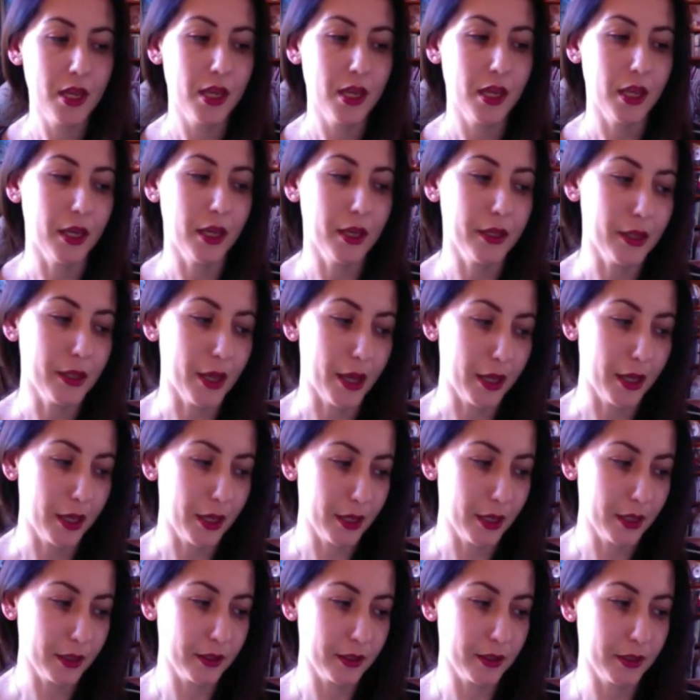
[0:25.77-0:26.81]
And I
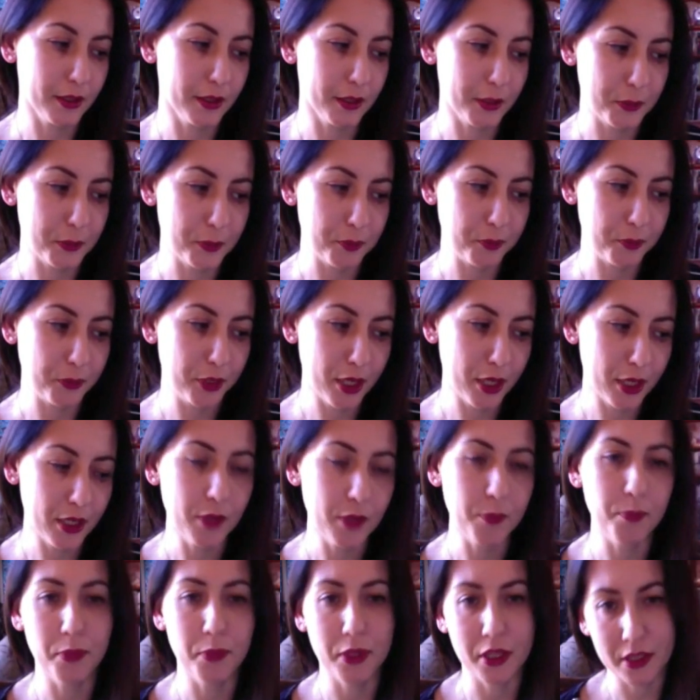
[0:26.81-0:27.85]
had kind
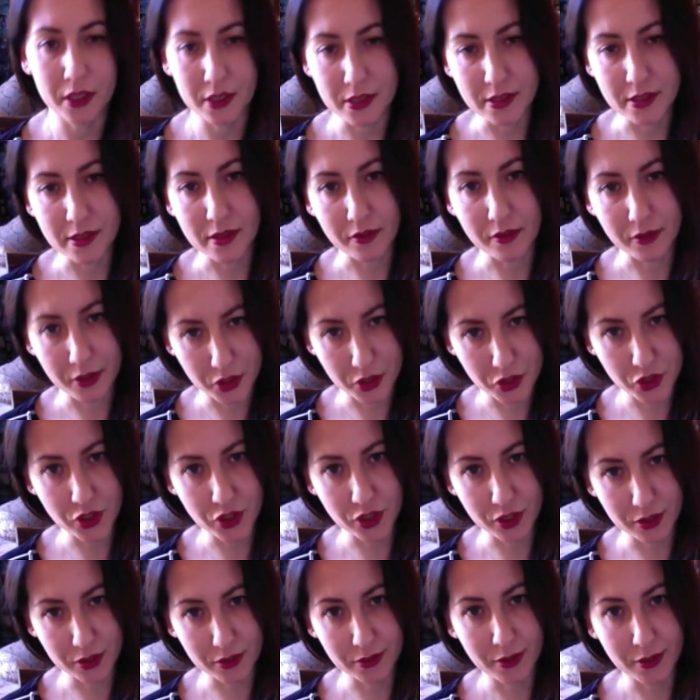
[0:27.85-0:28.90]
of big
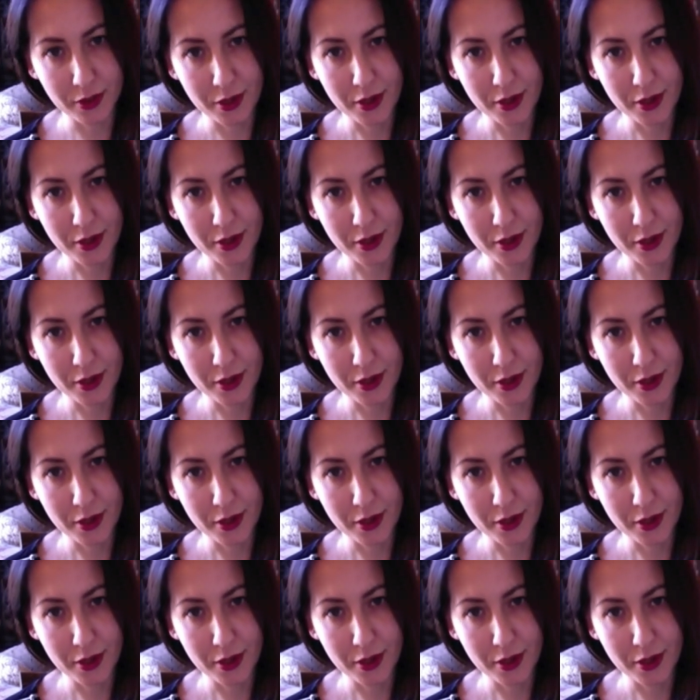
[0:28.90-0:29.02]
installation